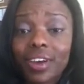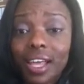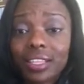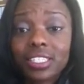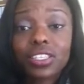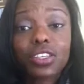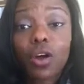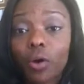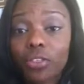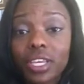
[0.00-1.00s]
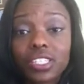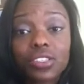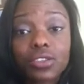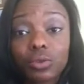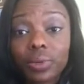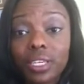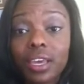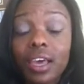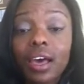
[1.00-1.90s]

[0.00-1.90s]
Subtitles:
violence? The whole thing is stupid.